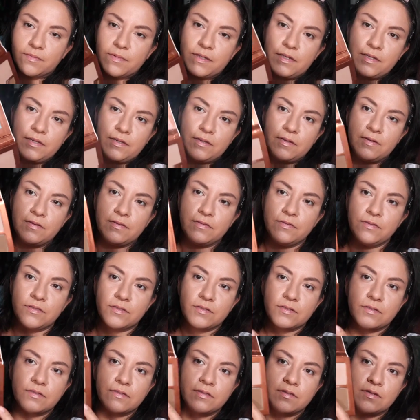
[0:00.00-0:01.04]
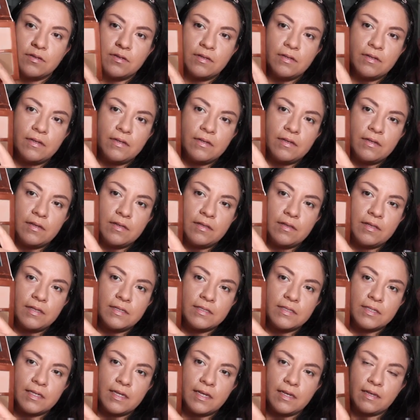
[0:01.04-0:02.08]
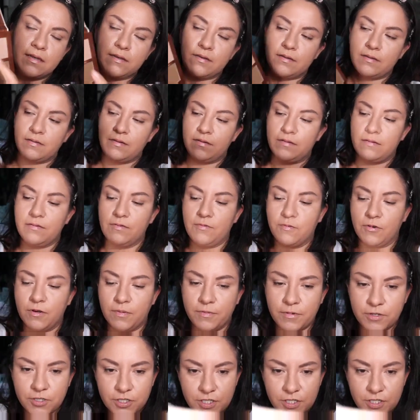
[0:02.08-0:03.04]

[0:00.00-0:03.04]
I'm gonna use this like warmer